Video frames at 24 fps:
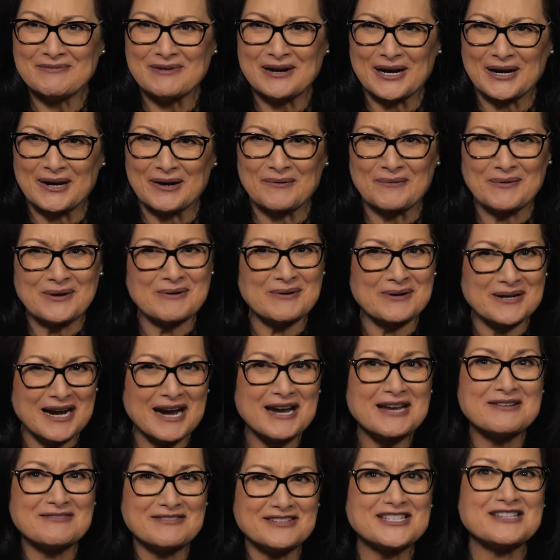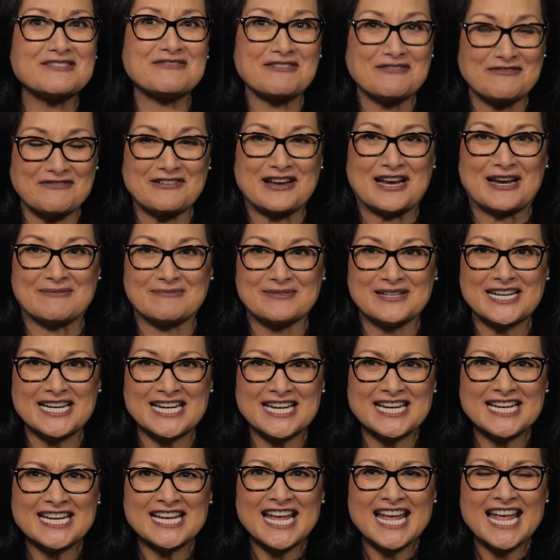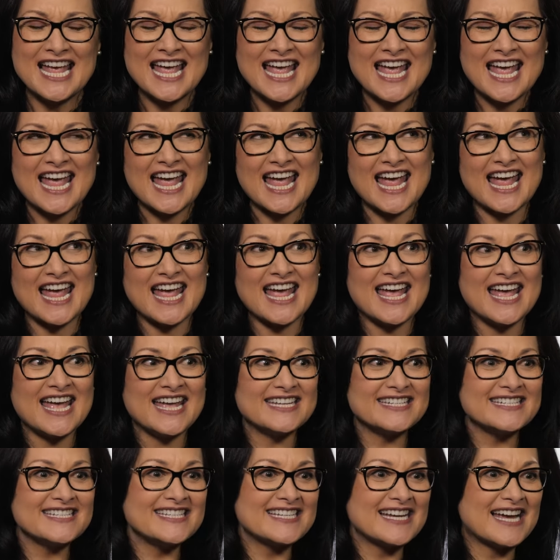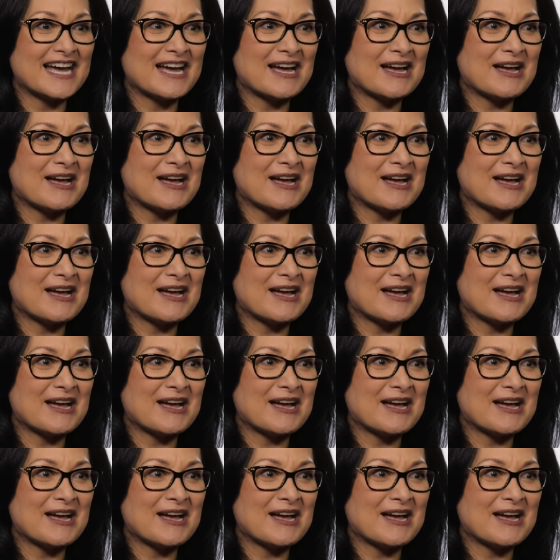where we were kind of a different family. And